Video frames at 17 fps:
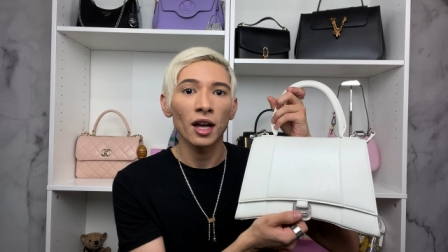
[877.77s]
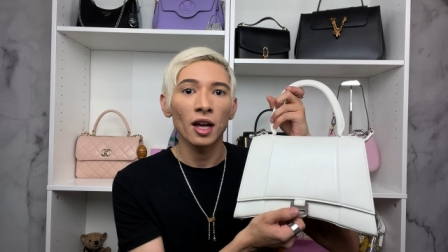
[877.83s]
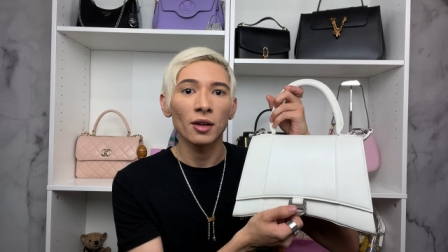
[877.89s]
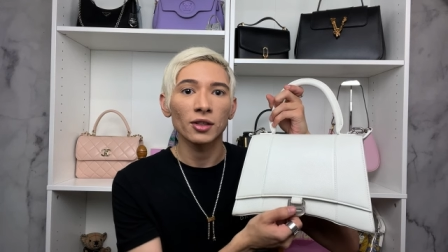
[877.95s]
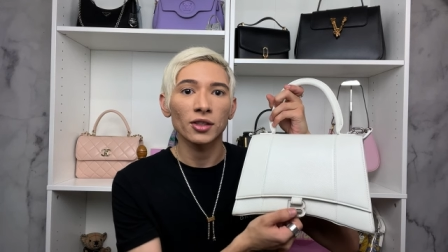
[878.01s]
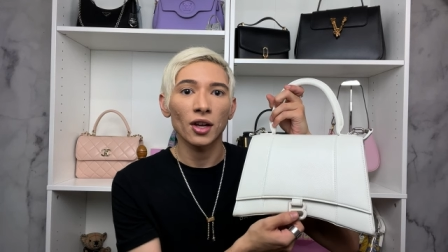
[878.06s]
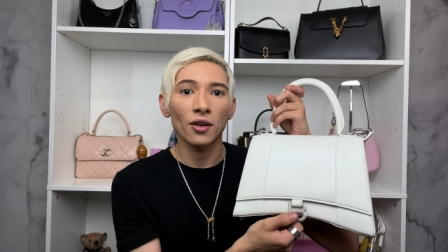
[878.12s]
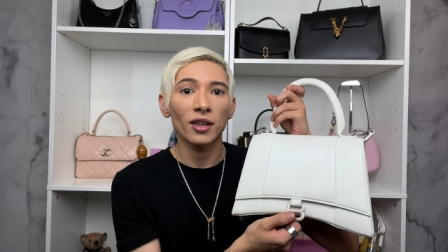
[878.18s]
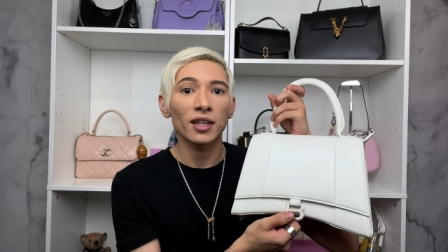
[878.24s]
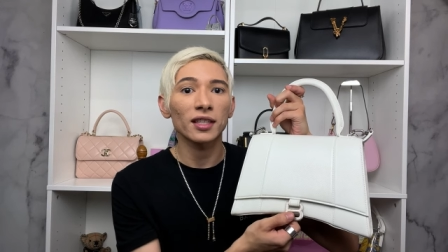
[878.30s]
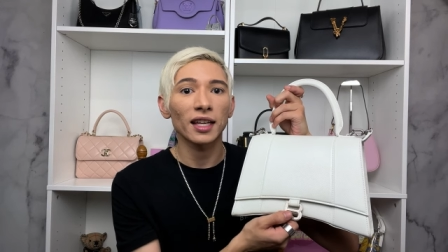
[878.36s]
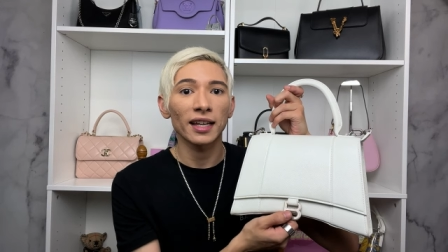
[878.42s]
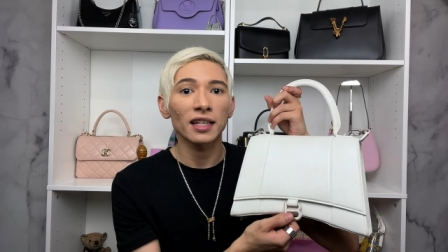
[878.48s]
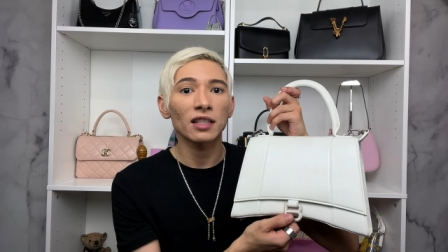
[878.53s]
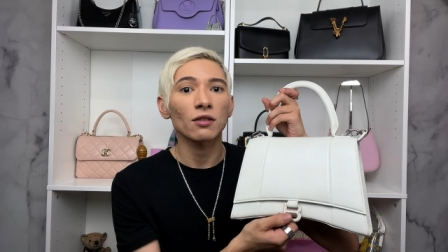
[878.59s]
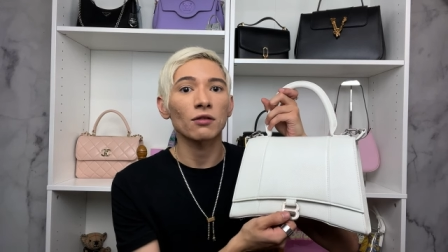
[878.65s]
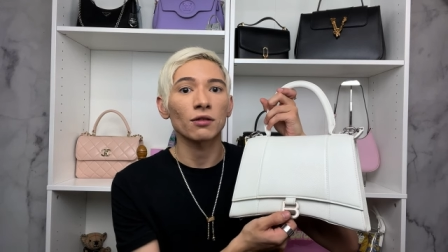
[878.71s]
So this
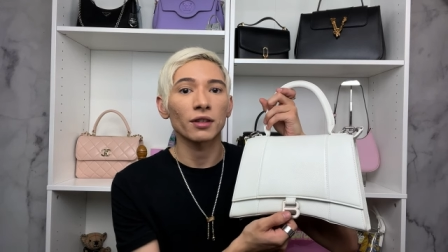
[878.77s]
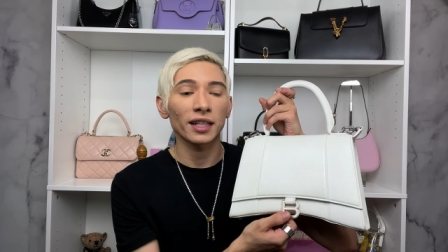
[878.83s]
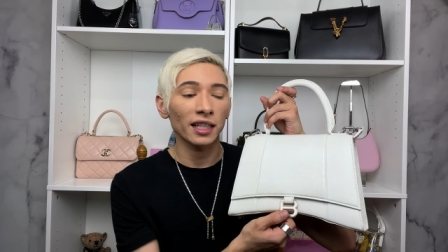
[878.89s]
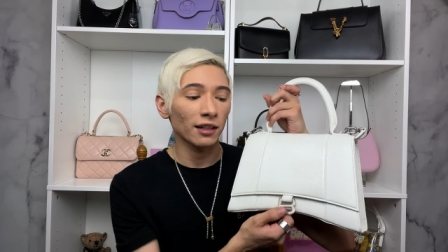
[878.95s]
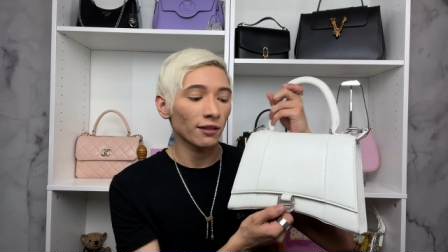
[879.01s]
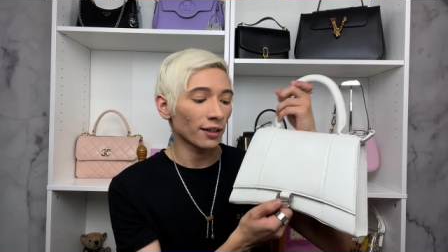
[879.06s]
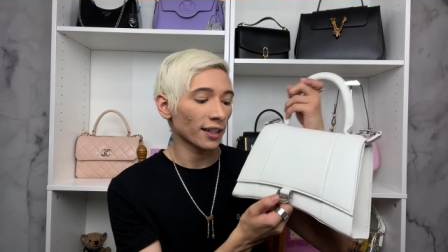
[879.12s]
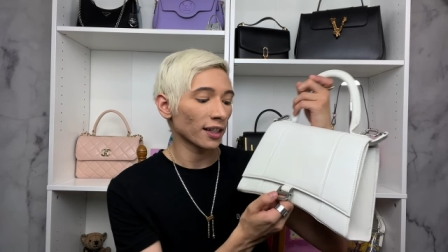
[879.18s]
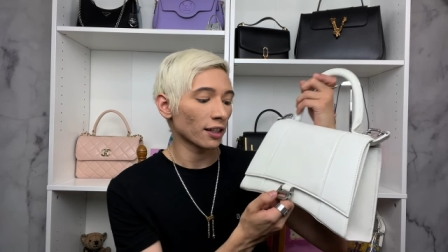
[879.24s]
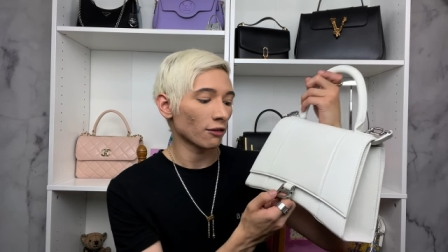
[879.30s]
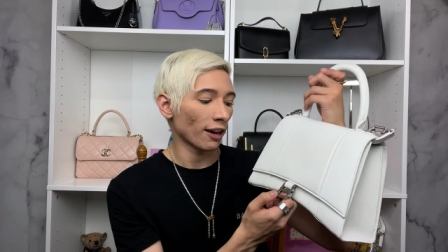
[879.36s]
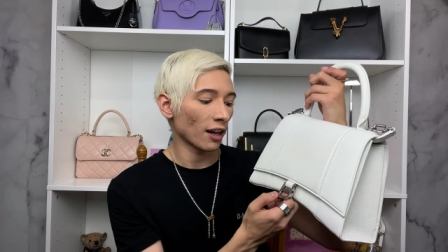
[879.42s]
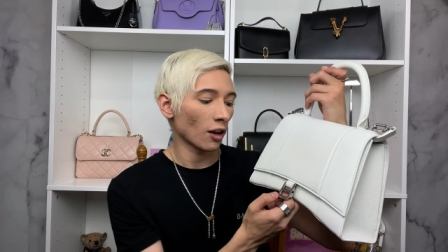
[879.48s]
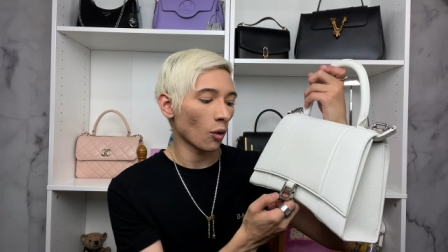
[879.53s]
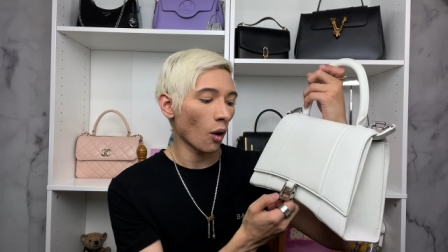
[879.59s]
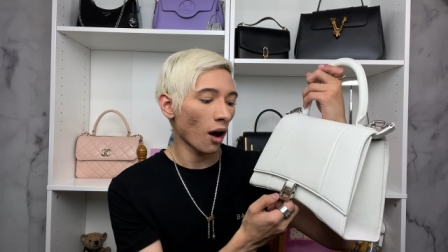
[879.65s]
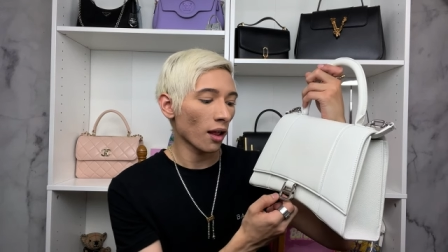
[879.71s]
is really, really great
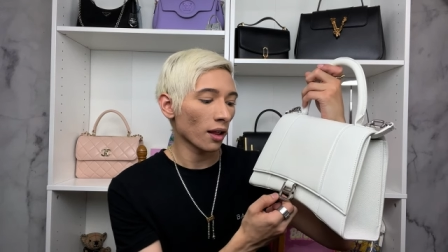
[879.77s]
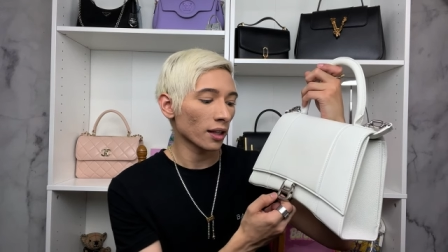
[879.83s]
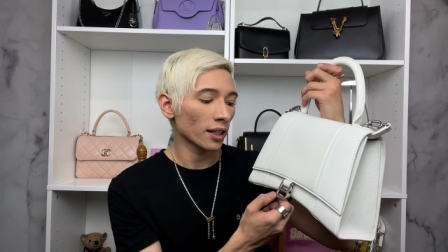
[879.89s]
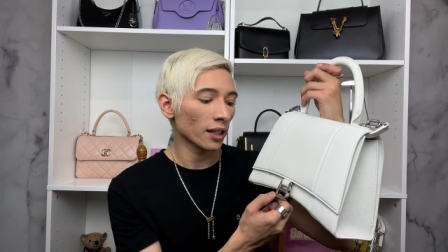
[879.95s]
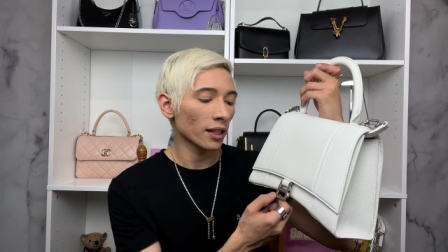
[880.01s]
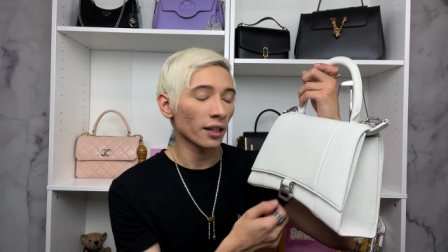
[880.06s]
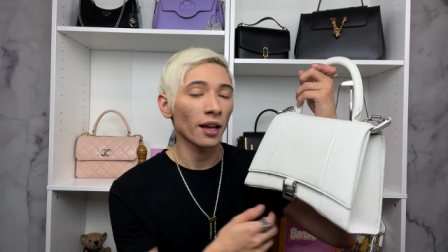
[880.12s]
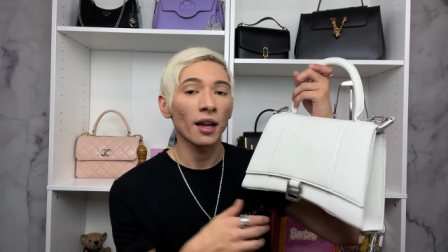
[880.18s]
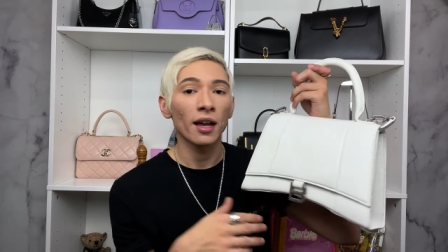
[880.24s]
quality.